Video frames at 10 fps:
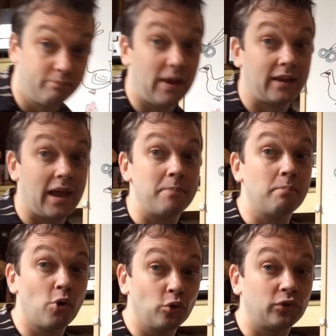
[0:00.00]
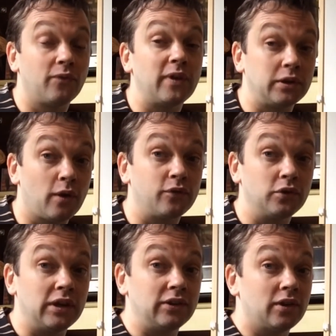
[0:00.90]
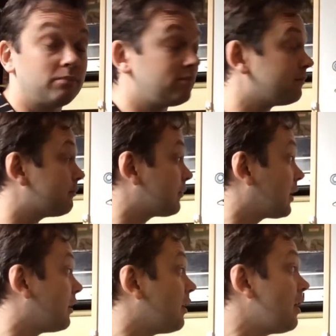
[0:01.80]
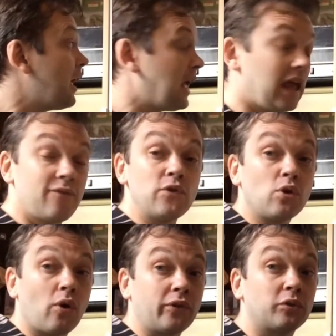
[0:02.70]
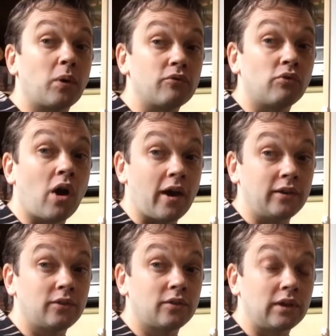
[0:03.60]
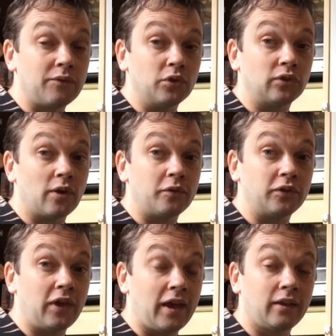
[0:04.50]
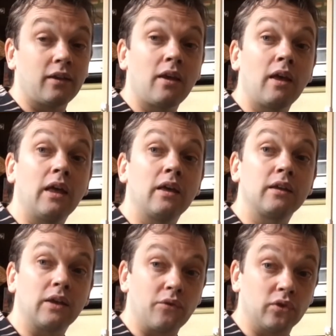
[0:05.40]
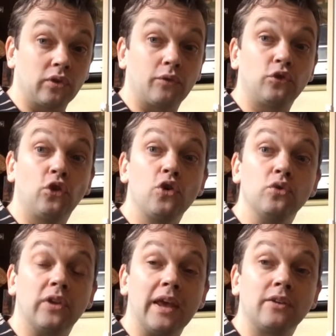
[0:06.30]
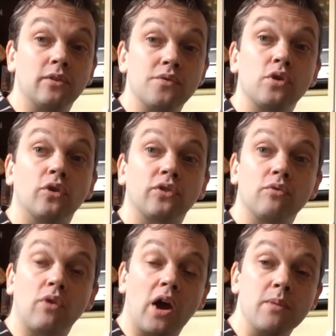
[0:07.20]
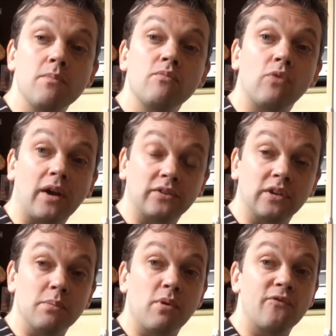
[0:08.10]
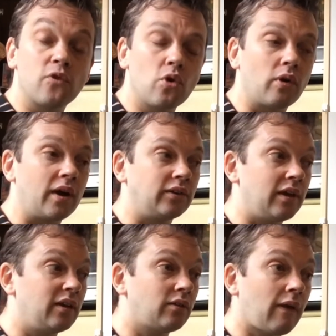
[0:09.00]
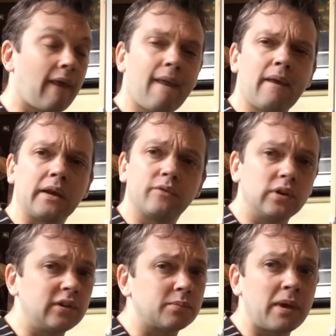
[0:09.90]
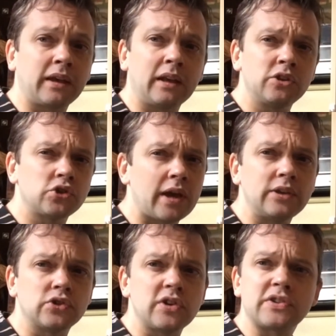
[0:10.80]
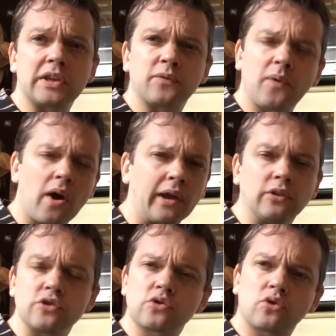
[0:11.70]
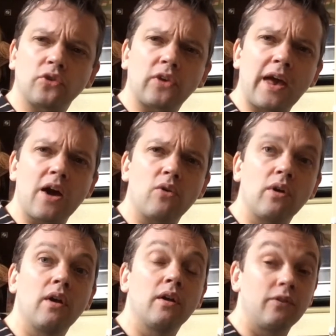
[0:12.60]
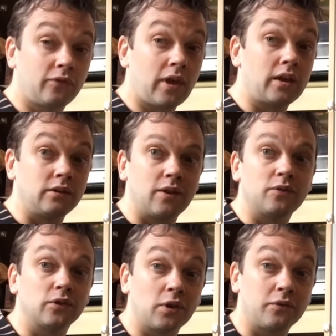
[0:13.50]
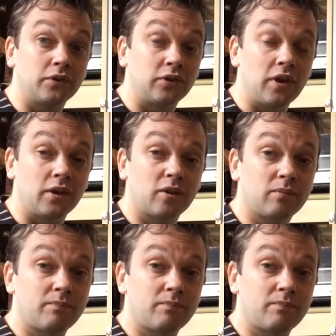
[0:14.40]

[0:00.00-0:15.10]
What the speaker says: again, pause the video if you need it. If you got this one right, give yourself a tick. Give yourself 2 ticks if you got it right, writing it before I did. If you need to make any changes, that's fine. Just cross it out, then give yourself a tick.